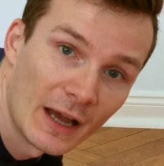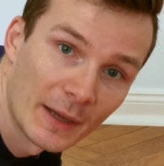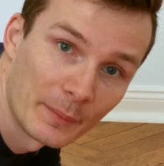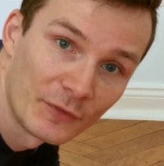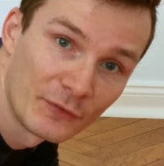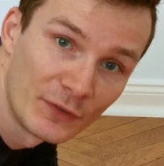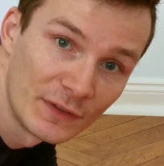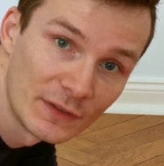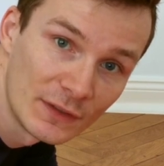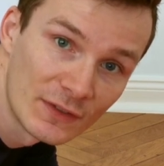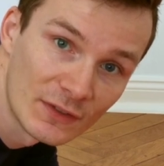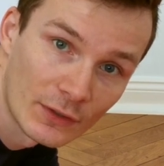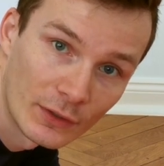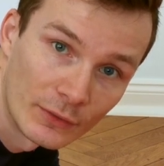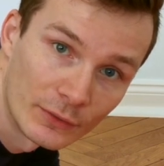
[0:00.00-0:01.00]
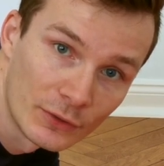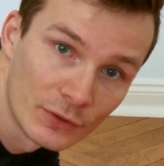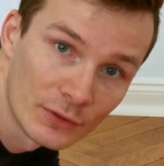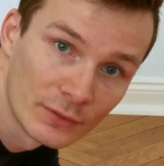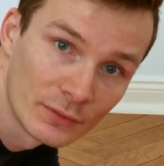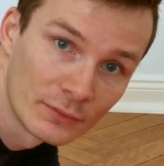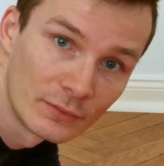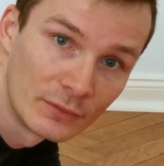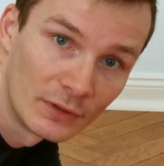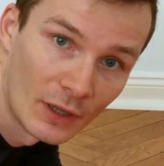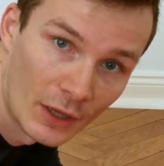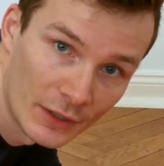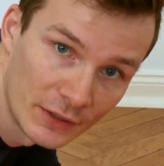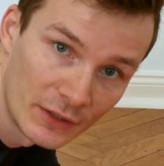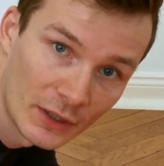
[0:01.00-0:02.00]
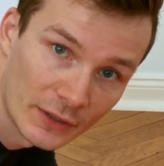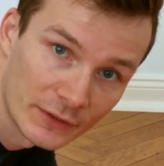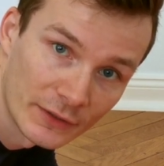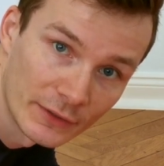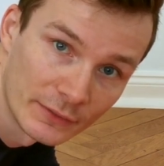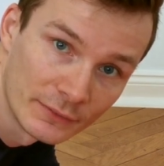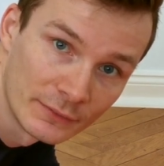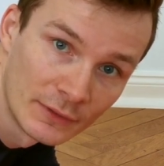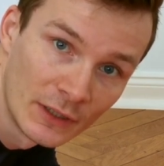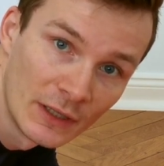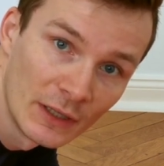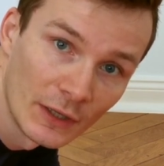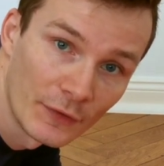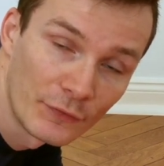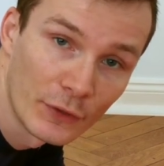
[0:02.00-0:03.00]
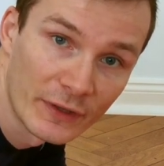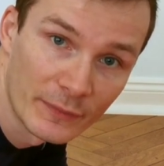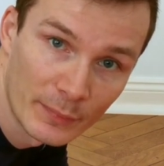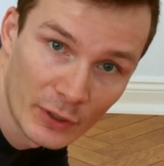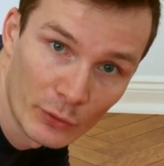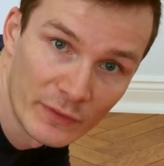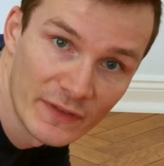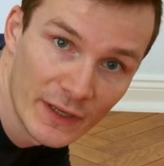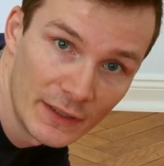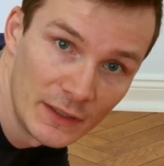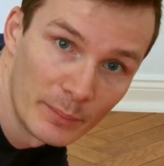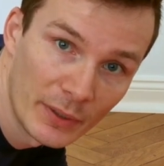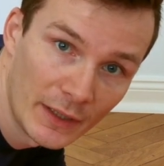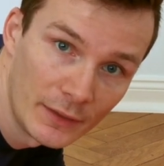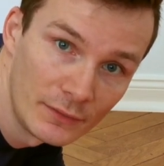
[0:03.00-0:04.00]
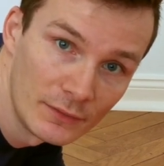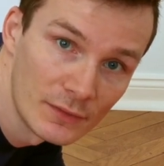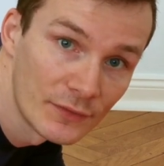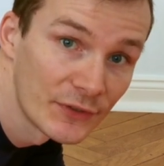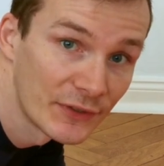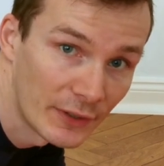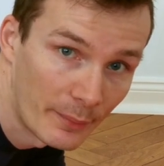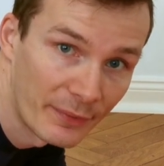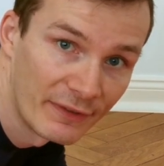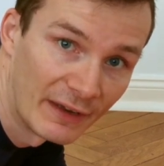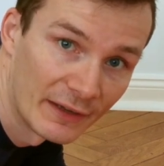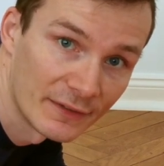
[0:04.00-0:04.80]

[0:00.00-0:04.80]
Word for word: I'm a fitness coach, not a doctor. If you experience any pain, stop the